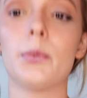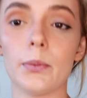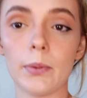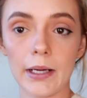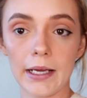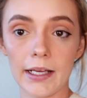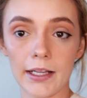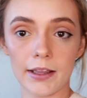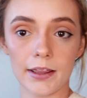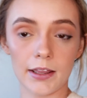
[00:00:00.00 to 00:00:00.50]

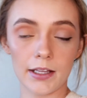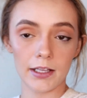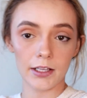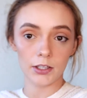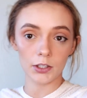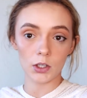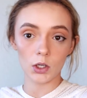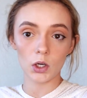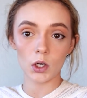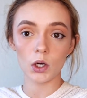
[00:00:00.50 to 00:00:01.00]
with.
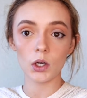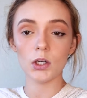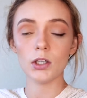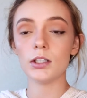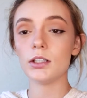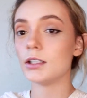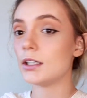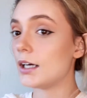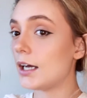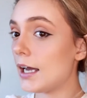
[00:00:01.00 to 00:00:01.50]
It'll
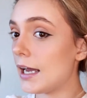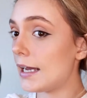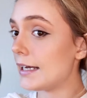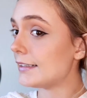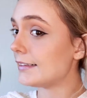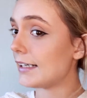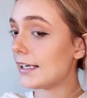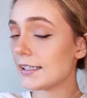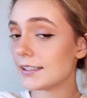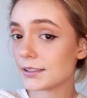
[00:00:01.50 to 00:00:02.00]

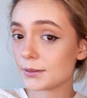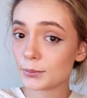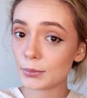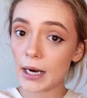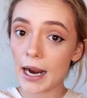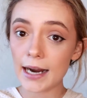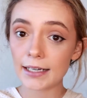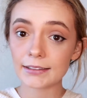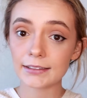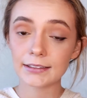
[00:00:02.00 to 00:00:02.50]
take some
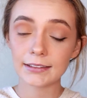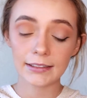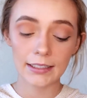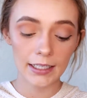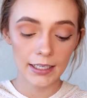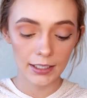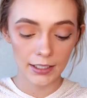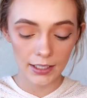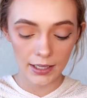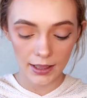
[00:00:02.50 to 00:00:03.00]

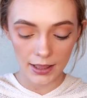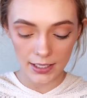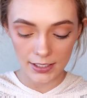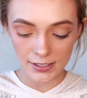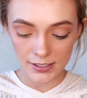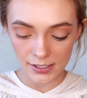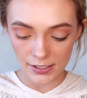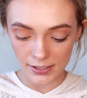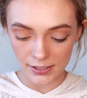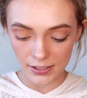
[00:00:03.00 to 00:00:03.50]
practicing.
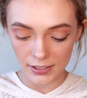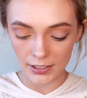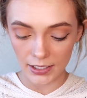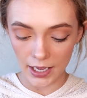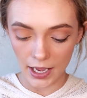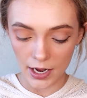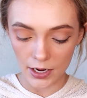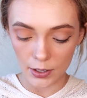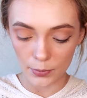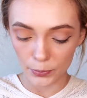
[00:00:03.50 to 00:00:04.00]
This is,
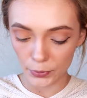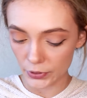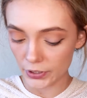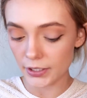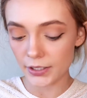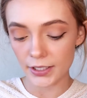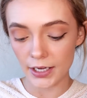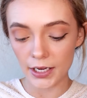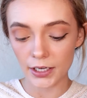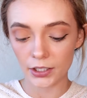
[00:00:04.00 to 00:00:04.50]
again, a
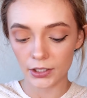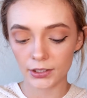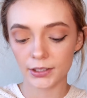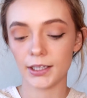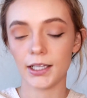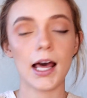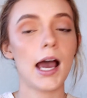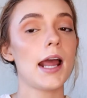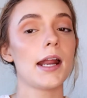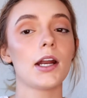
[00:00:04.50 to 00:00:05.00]
pretty dang good
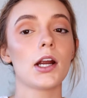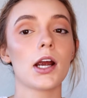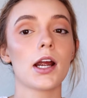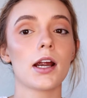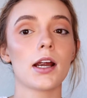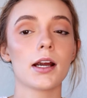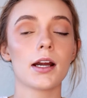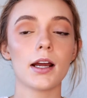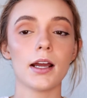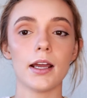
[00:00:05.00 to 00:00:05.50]

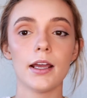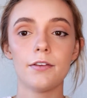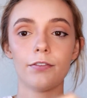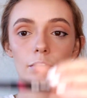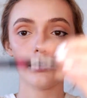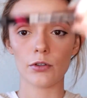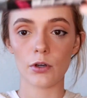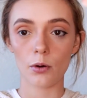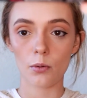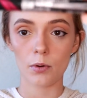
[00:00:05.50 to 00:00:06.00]
liner if
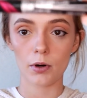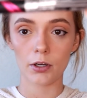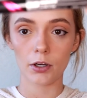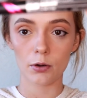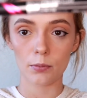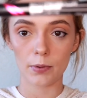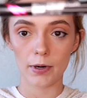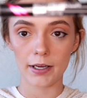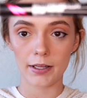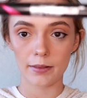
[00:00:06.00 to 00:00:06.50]
you don't want to
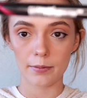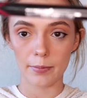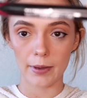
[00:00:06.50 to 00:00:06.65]
go break the